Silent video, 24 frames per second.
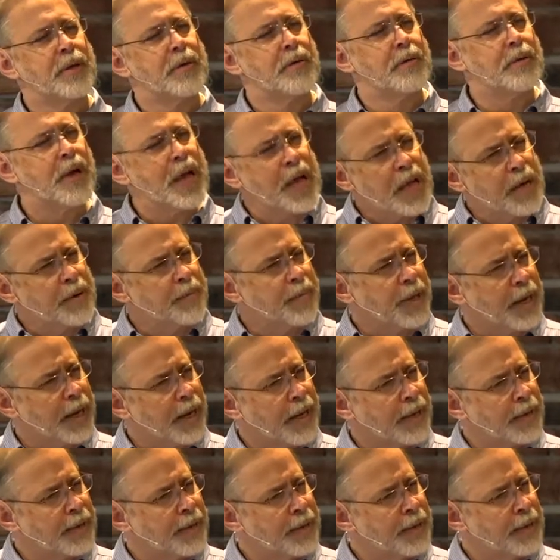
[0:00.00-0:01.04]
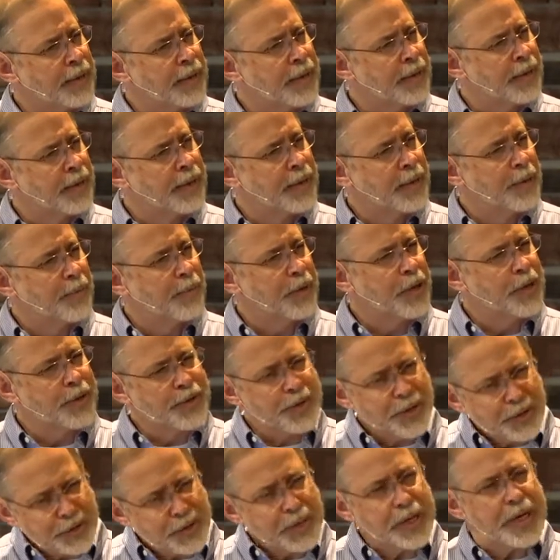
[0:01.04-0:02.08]
Wait a minute, because
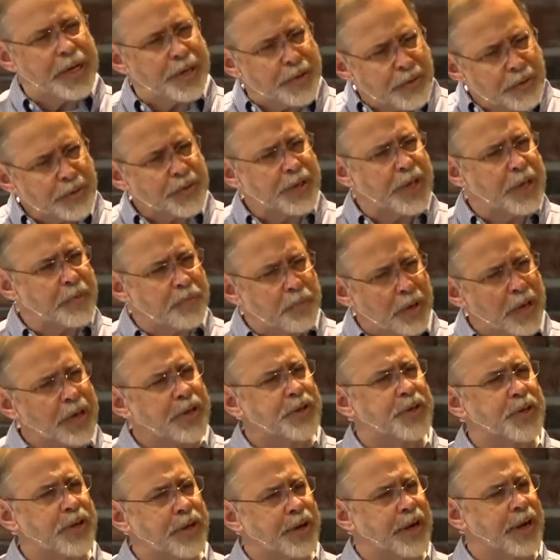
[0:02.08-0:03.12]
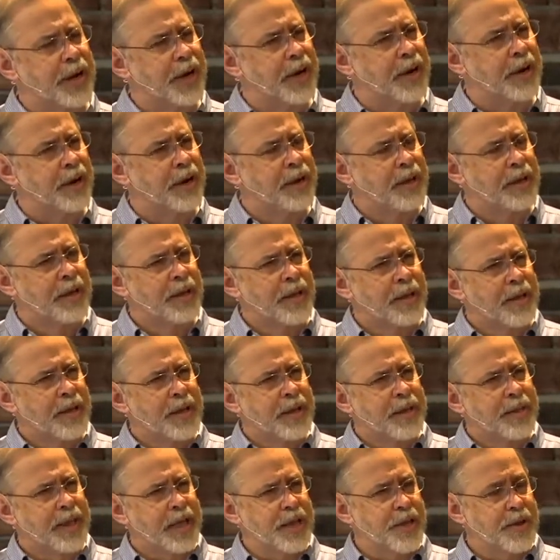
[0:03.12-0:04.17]
there's an interesting picture here
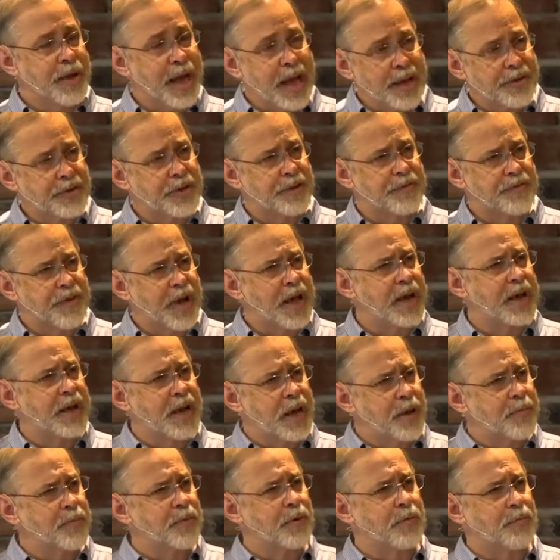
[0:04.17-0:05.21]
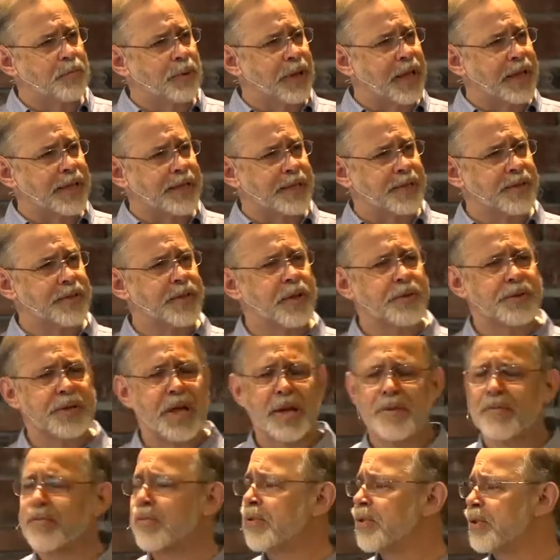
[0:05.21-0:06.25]
that you actually find a number of places, no
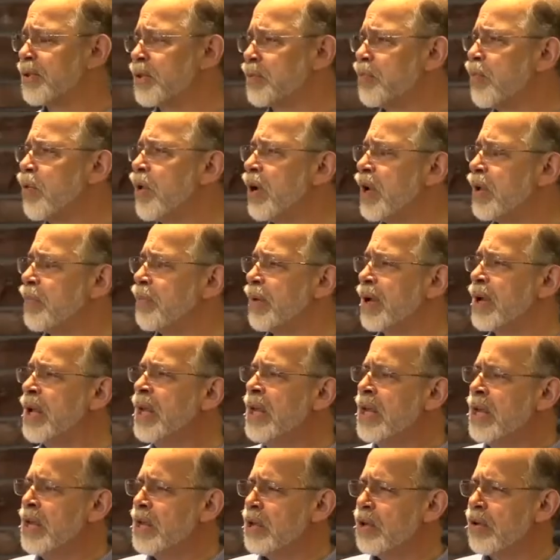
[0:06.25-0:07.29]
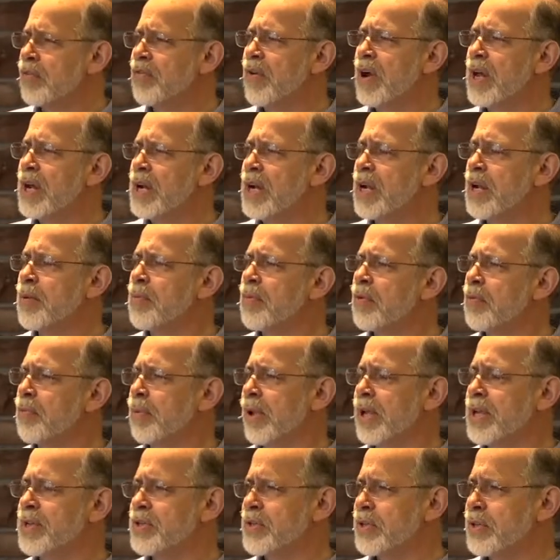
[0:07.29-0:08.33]
time for it this morning, but you'll find a number of
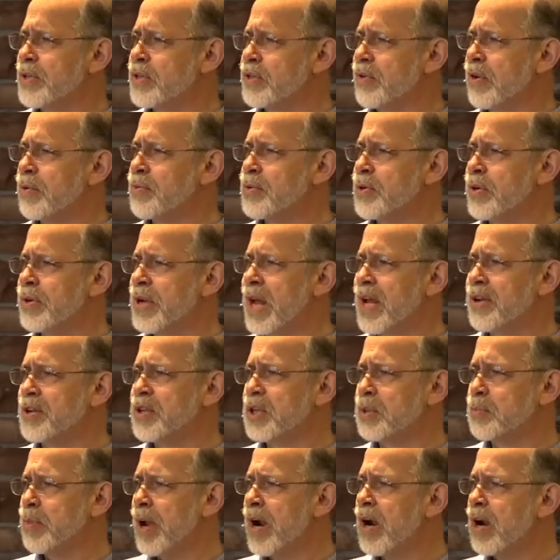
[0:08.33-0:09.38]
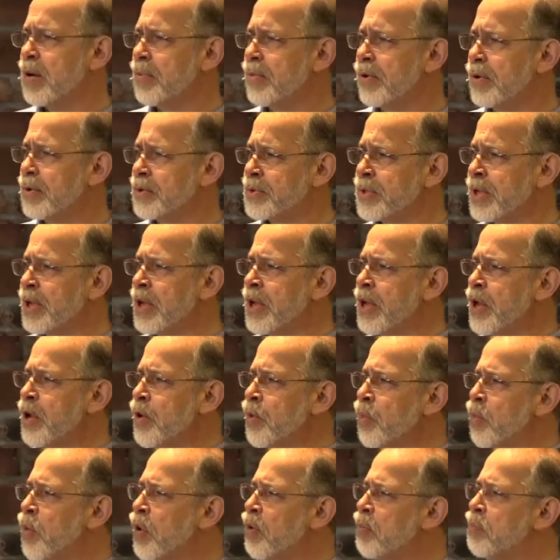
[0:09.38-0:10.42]
places in Scripture, not just parables,
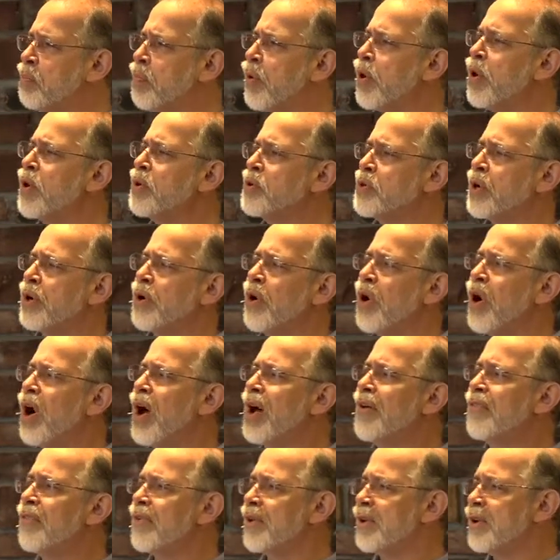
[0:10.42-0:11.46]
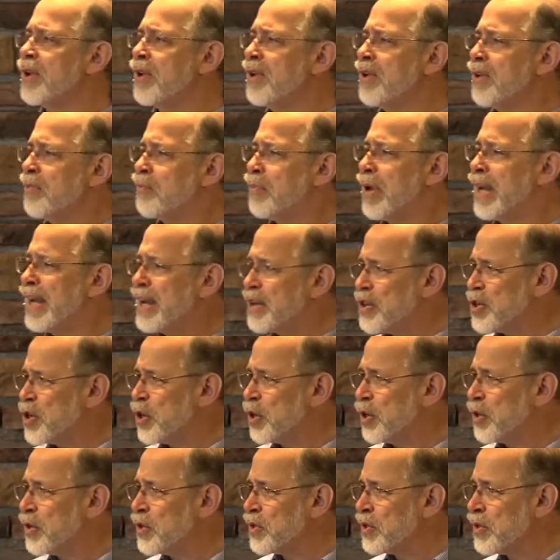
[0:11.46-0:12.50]
where birds are often
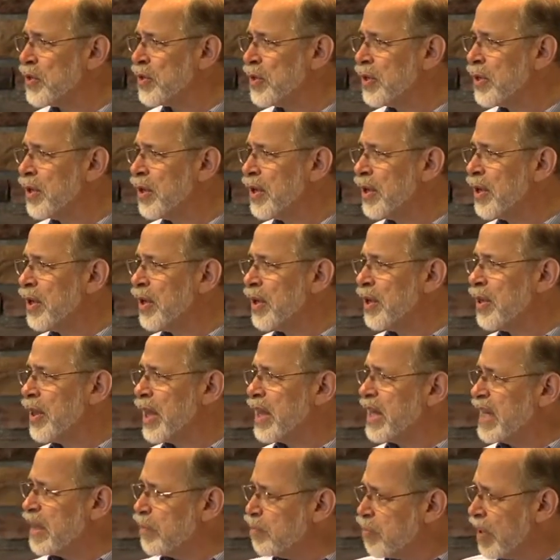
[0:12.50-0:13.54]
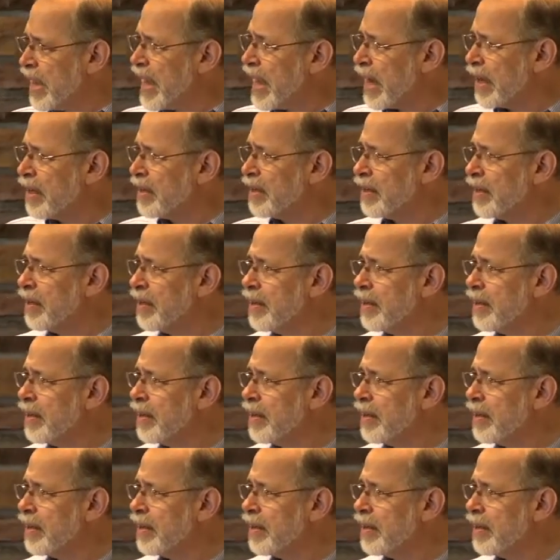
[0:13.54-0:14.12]
pictures, they depict